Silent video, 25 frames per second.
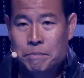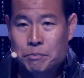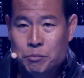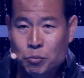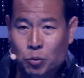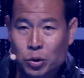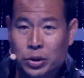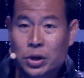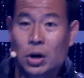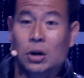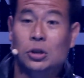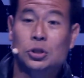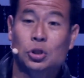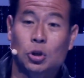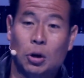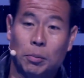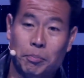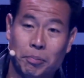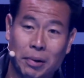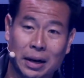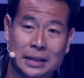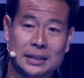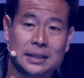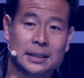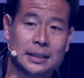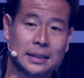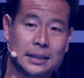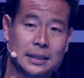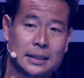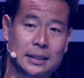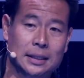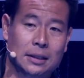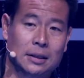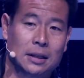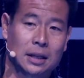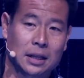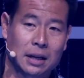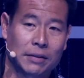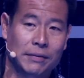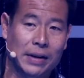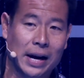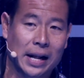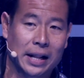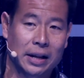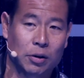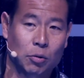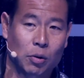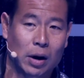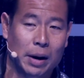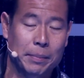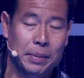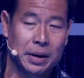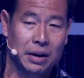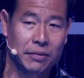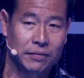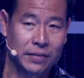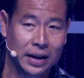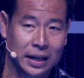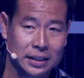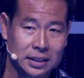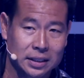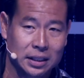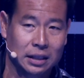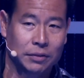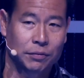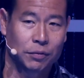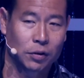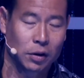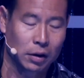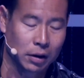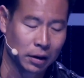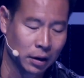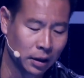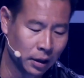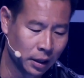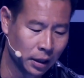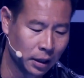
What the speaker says: with also a presence in Silicon Valley, where I've been investing for,